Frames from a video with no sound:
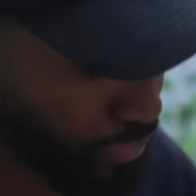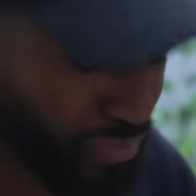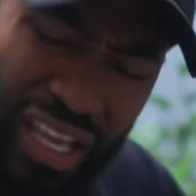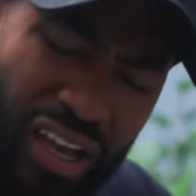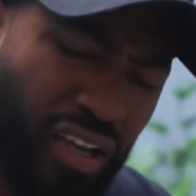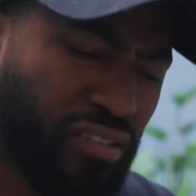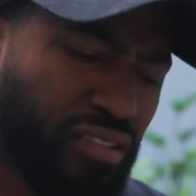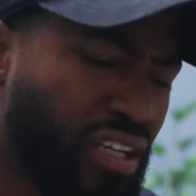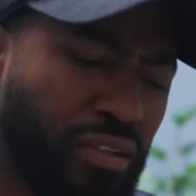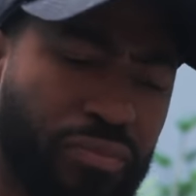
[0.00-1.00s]
Nah,
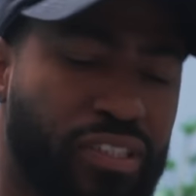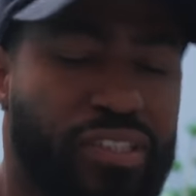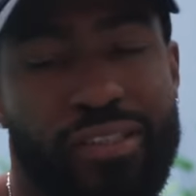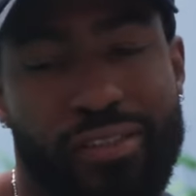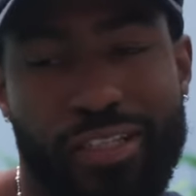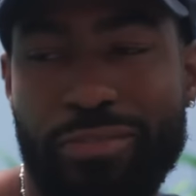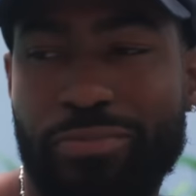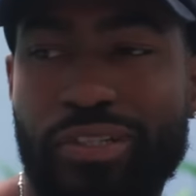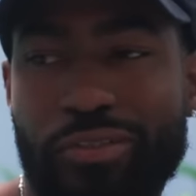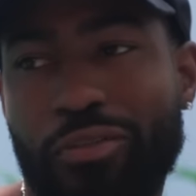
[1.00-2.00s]
nah, but she uh, asked
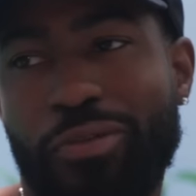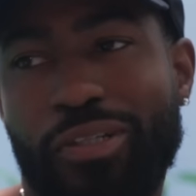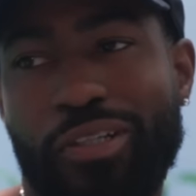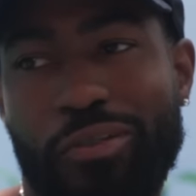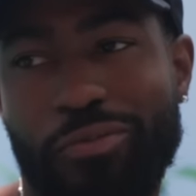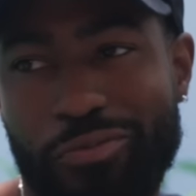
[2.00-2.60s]
me to do it with her though